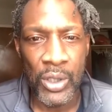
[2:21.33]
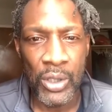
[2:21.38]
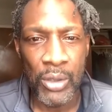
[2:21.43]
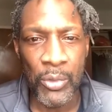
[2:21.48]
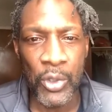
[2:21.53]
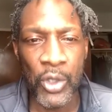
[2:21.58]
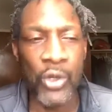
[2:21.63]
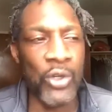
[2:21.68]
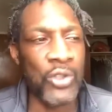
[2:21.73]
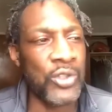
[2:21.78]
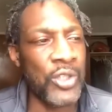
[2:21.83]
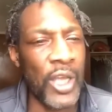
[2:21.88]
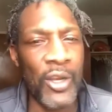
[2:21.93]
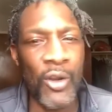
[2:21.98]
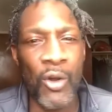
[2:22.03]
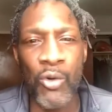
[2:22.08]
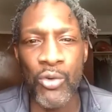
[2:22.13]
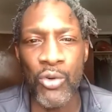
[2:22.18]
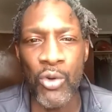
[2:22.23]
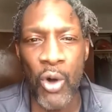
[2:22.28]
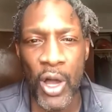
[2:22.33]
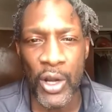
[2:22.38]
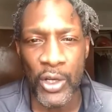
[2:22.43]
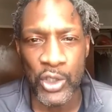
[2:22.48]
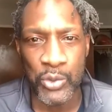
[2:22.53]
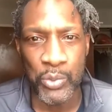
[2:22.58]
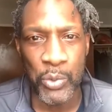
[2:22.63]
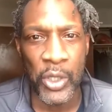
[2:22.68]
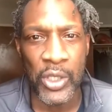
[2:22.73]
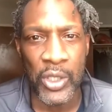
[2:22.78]
because they don't know how to
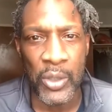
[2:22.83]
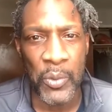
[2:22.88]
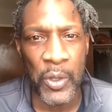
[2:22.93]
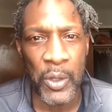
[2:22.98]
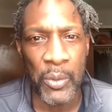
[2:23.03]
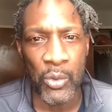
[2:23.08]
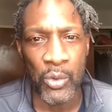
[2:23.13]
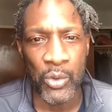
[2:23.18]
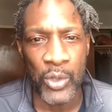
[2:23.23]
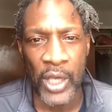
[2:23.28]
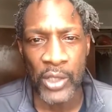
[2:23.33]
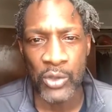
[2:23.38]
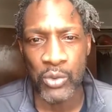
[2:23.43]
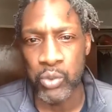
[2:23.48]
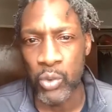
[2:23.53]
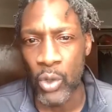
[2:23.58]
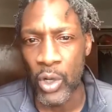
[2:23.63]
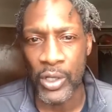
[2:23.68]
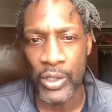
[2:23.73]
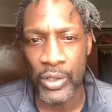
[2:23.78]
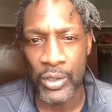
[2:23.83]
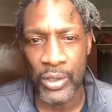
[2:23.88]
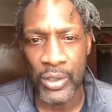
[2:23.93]
speak to people. That's one.